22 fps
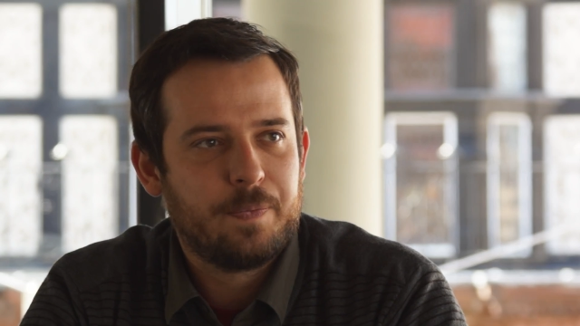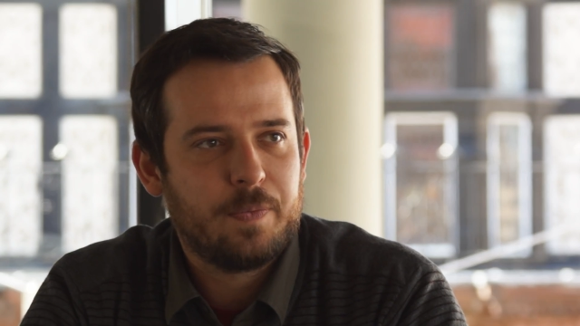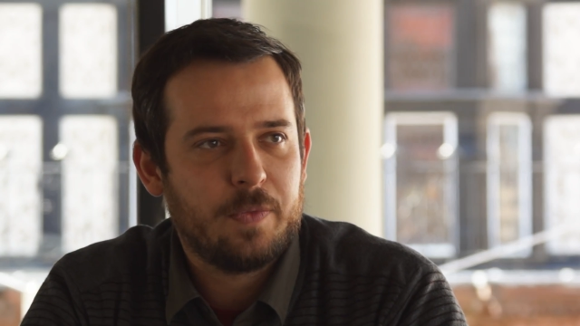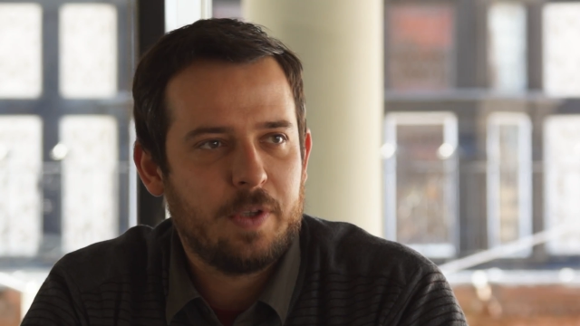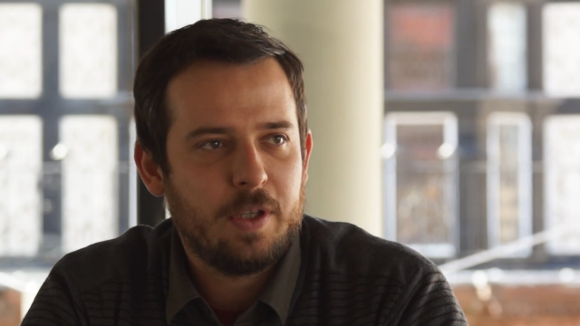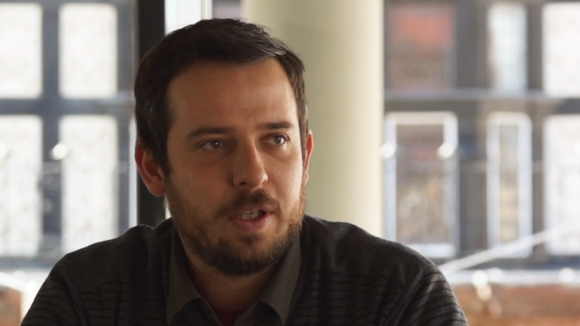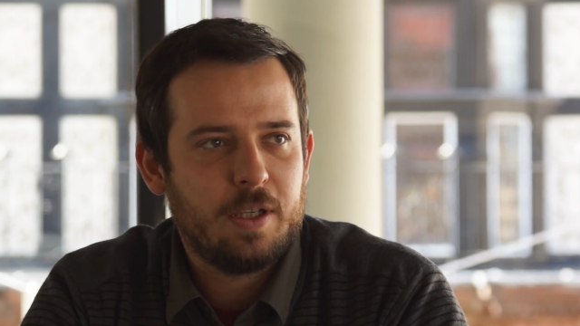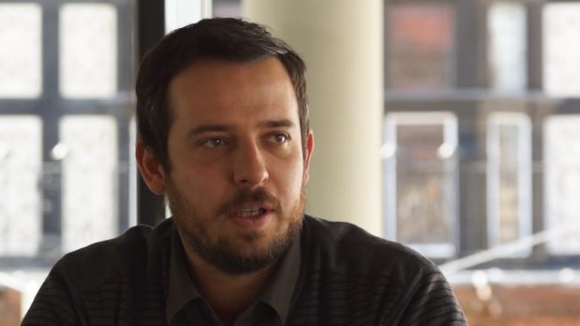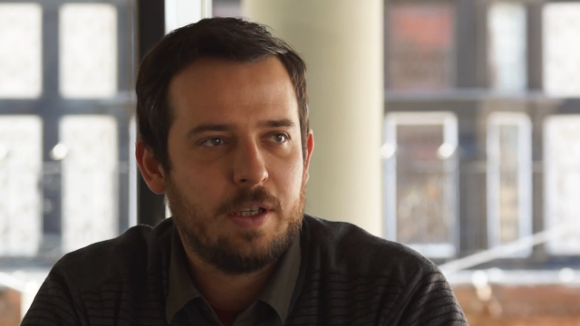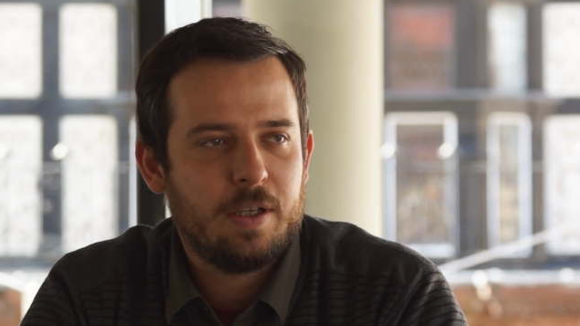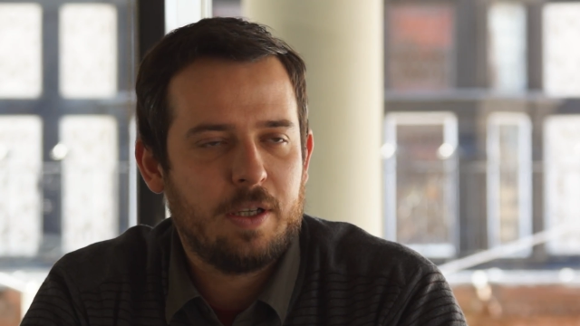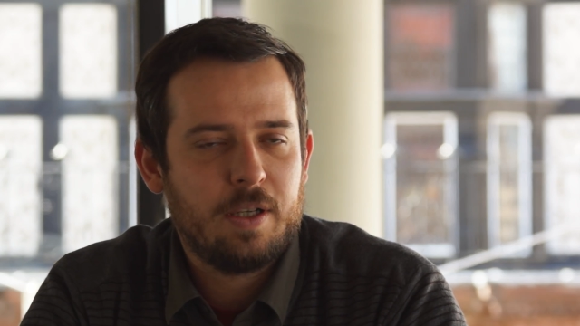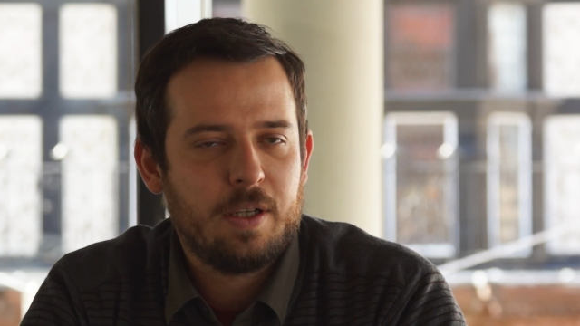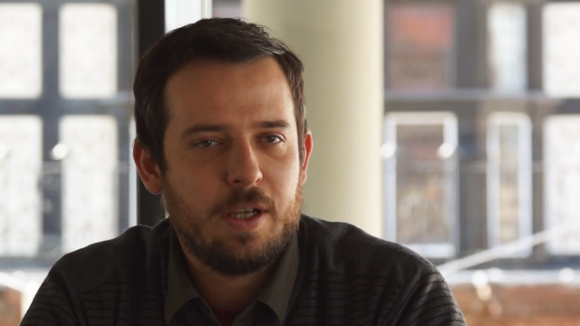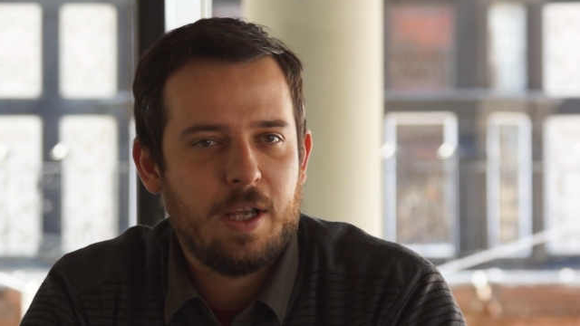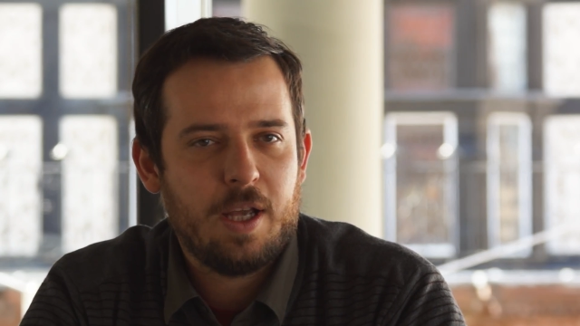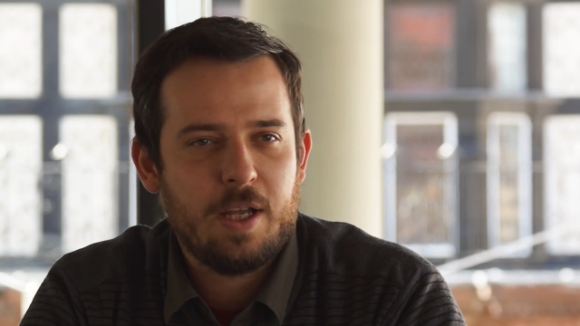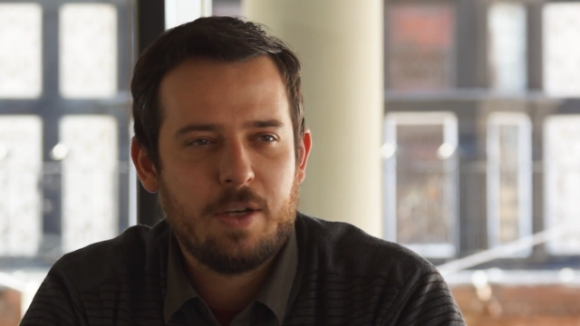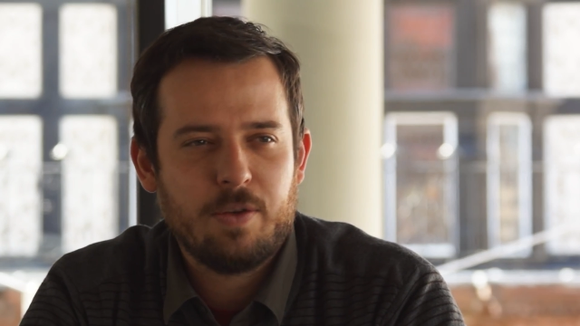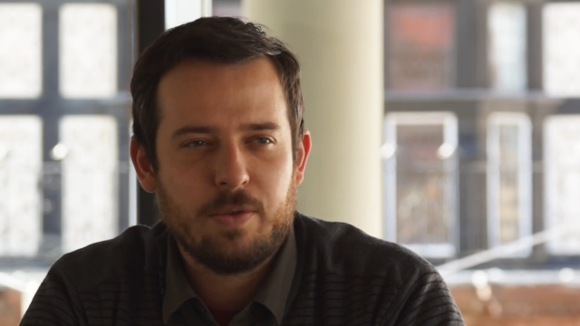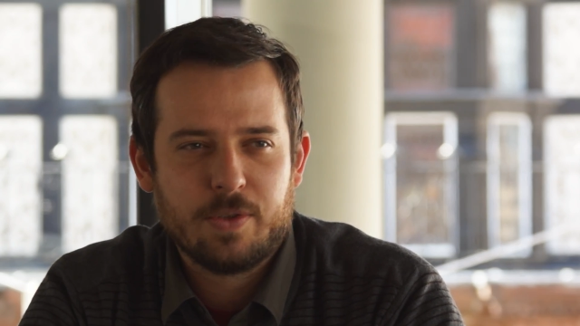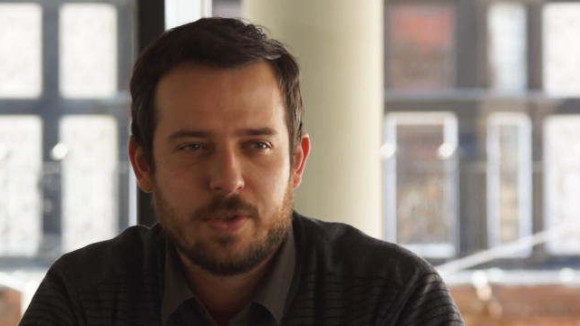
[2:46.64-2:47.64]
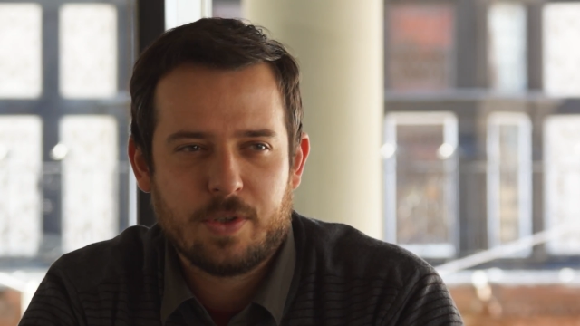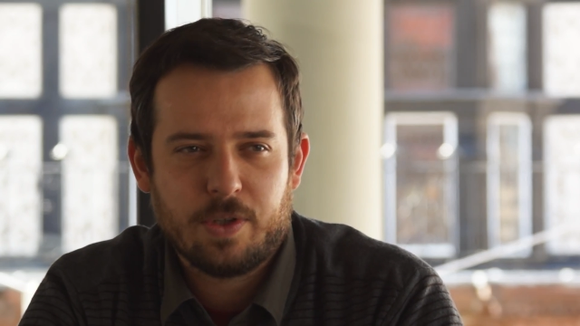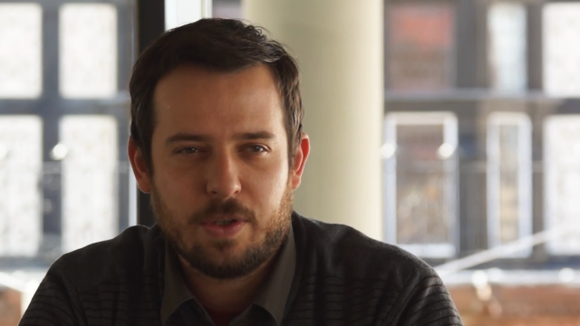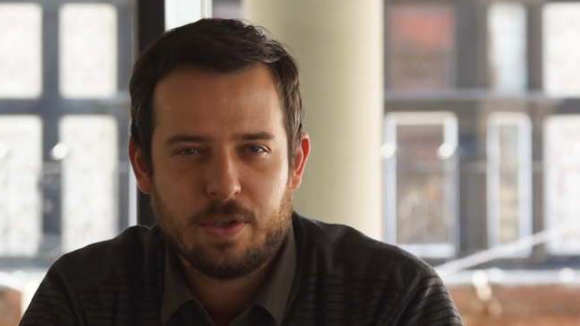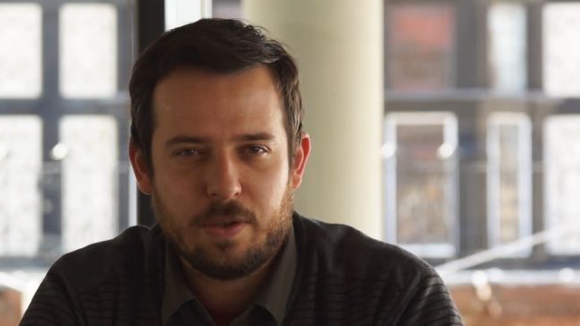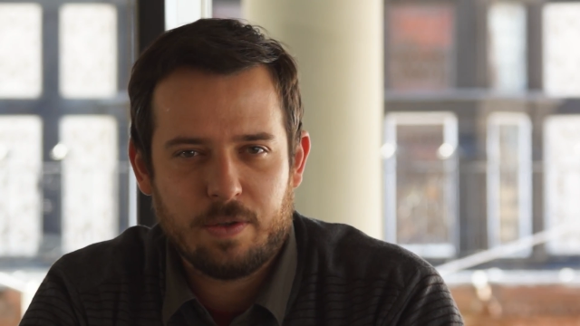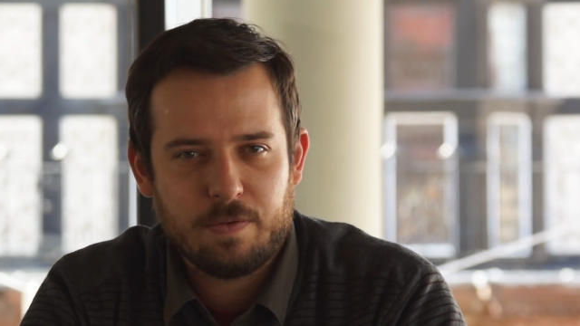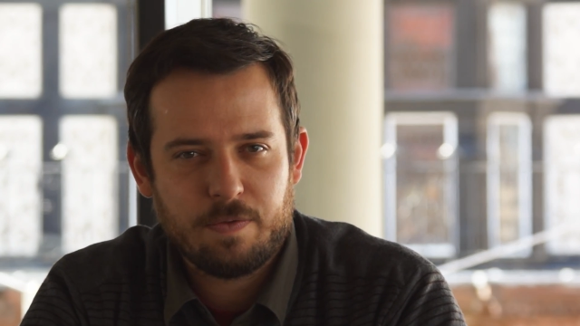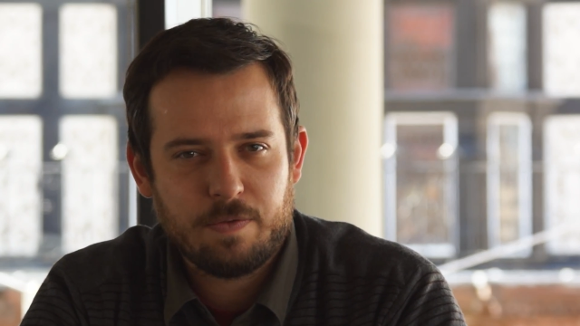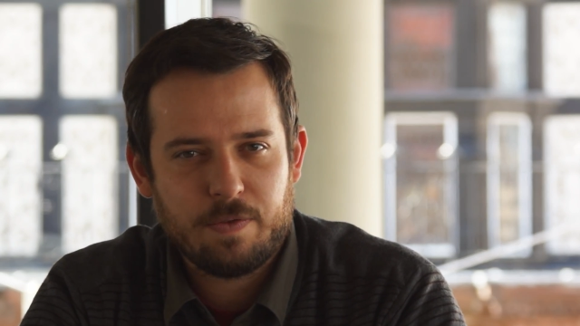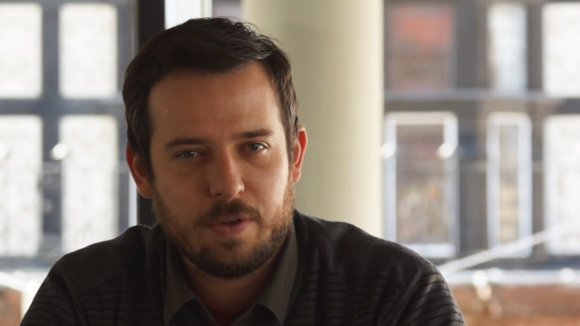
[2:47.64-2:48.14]
Yeah. And also,
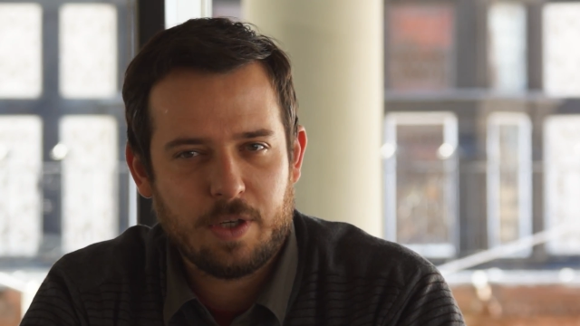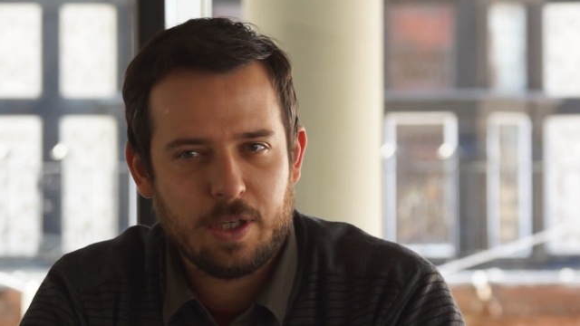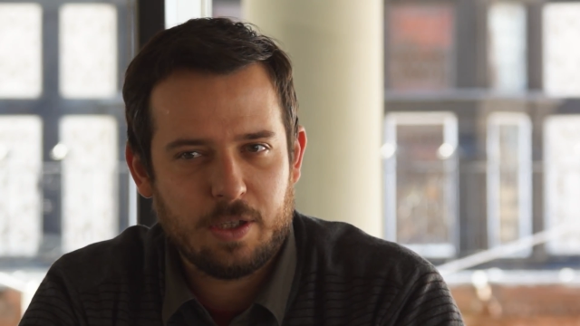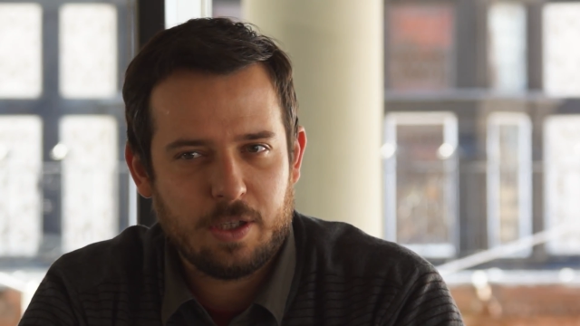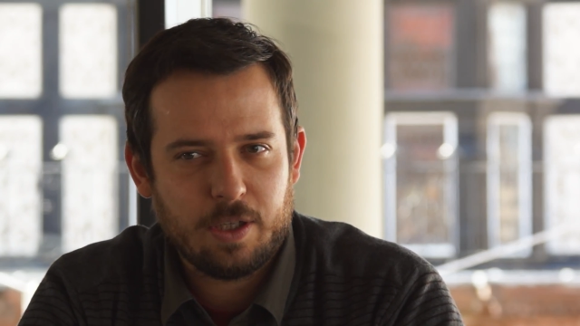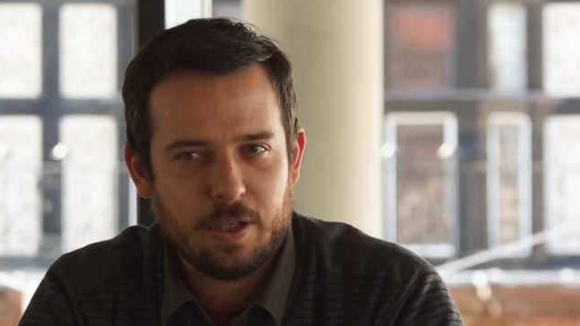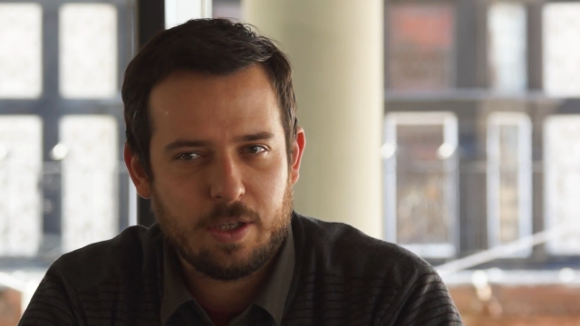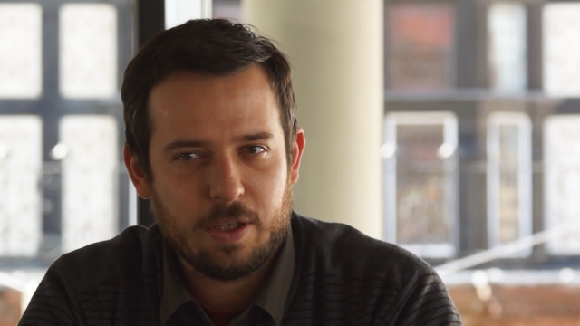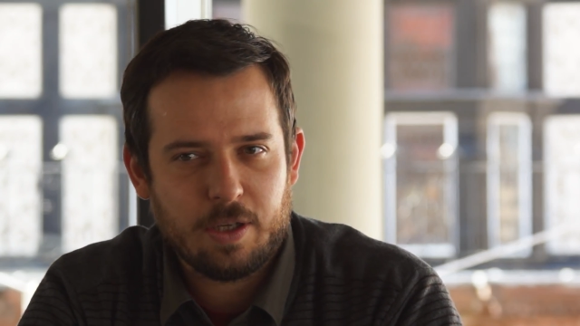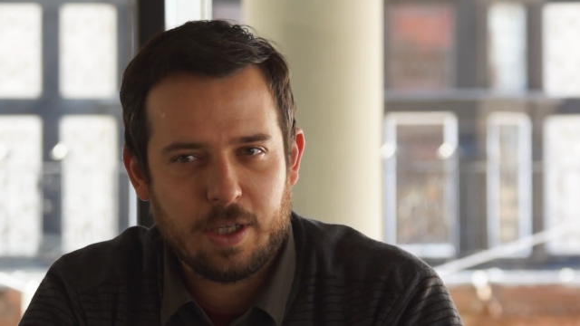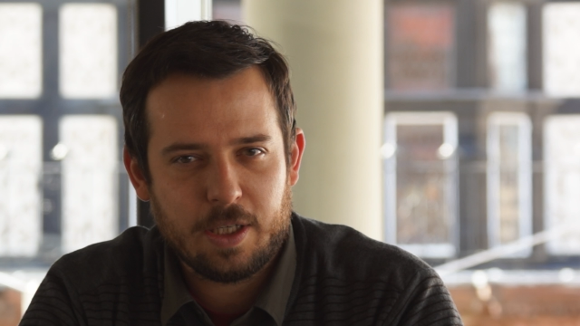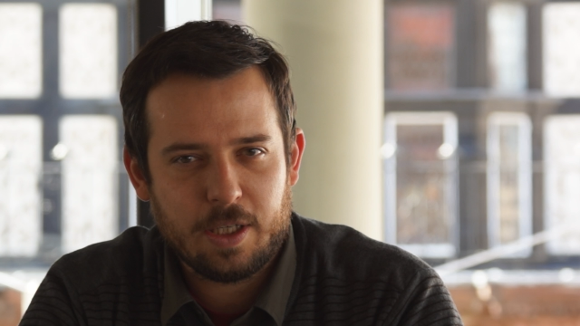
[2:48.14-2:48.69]
finally,